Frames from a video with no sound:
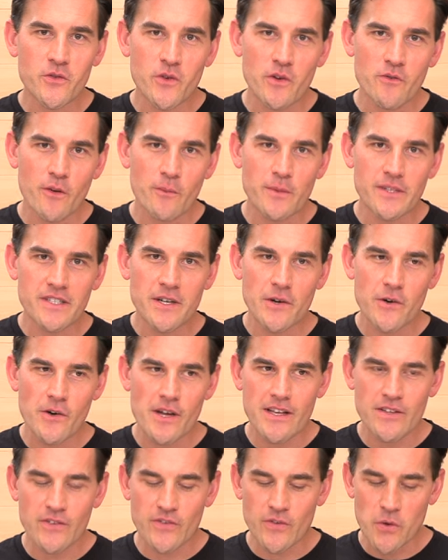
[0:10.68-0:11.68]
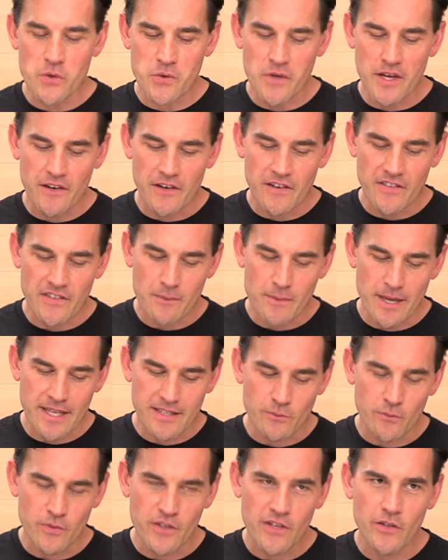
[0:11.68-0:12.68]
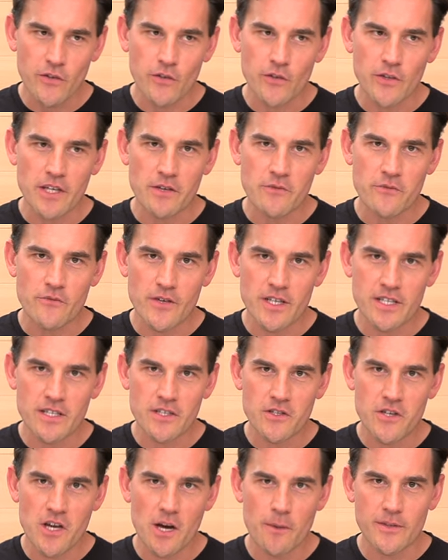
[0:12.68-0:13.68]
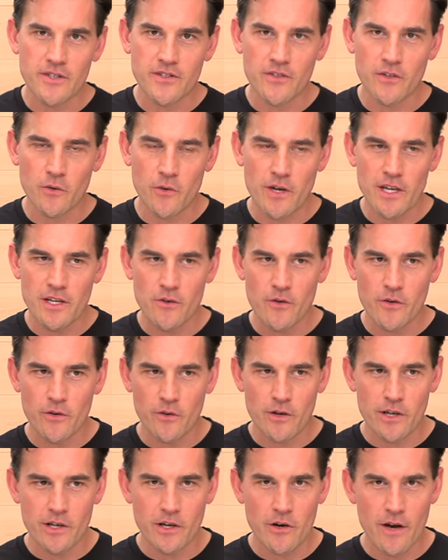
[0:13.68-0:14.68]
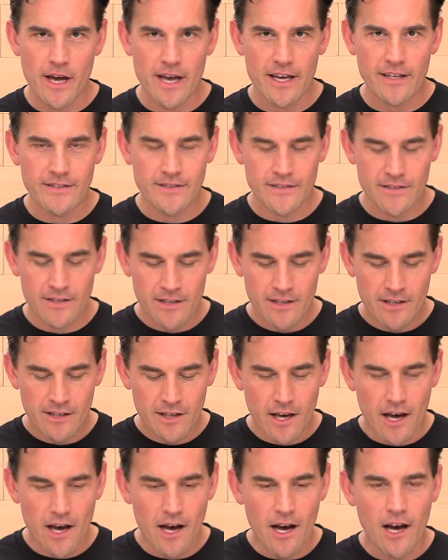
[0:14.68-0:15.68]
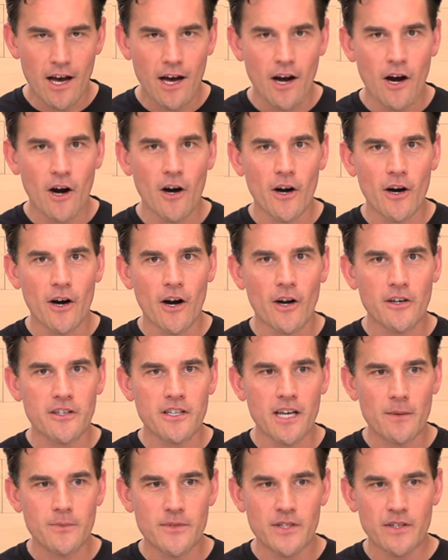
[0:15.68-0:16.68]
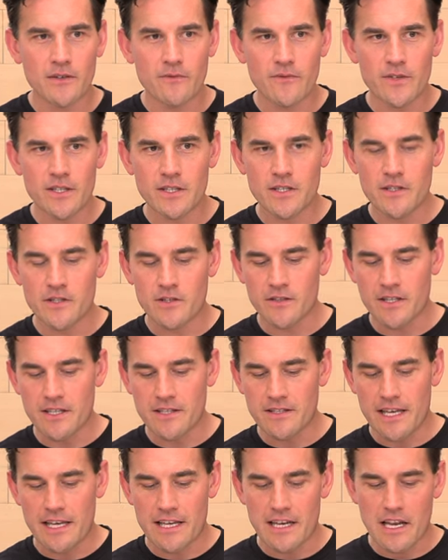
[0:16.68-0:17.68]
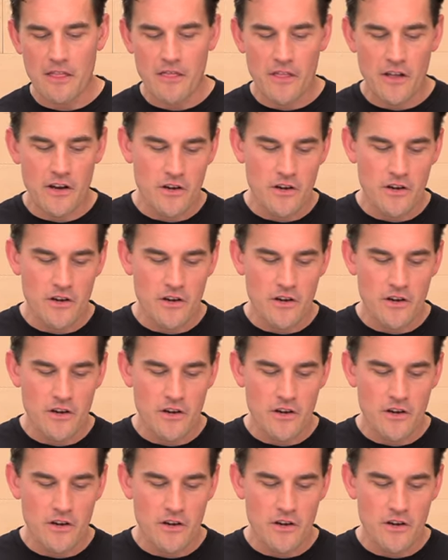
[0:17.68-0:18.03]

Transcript: street from us here in SoCal, and they make some killer looking vintage helmets. The Gringo and Gringo S are our top selling vintage lids, and the